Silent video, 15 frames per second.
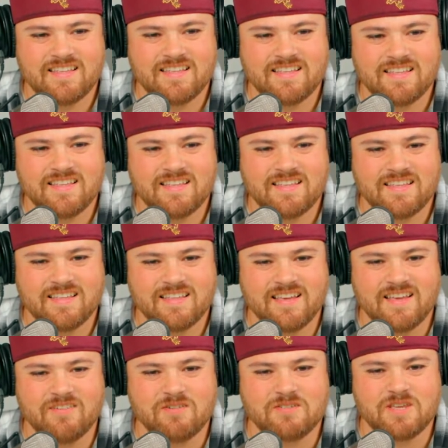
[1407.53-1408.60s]
What's up, fellas?
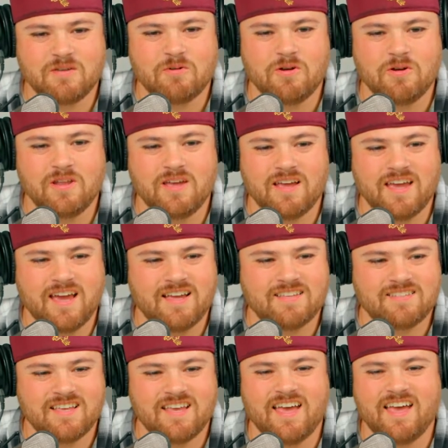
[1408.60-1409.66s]
Hey, what's up going on, guys?